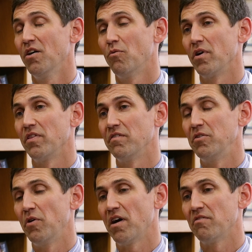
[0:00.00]
where if
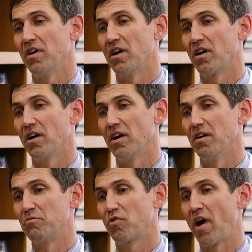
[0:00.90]
you have a
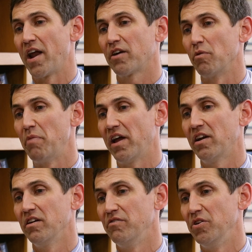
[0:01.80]
um, chronic
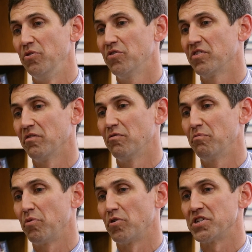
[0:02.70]
repetitive use of
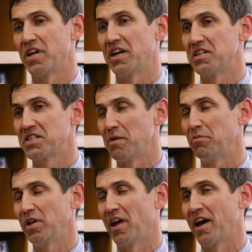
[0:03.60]
person on an
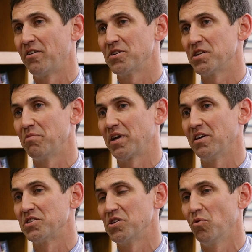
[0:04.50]
assembly line or something
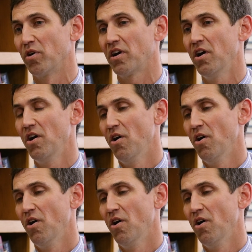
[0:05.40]
else at work,